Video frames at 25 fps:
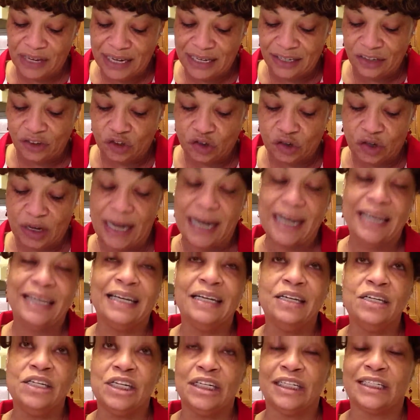Insane
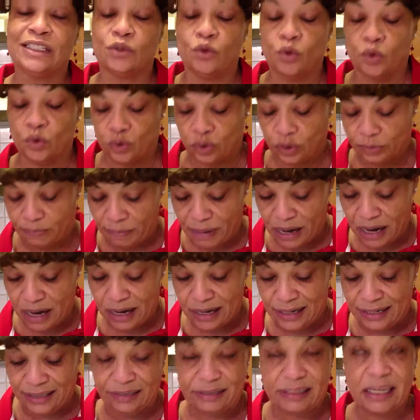and Disordered
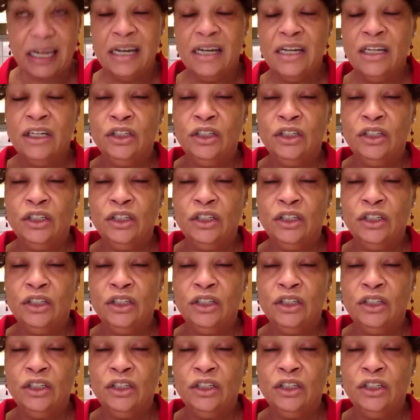Minds.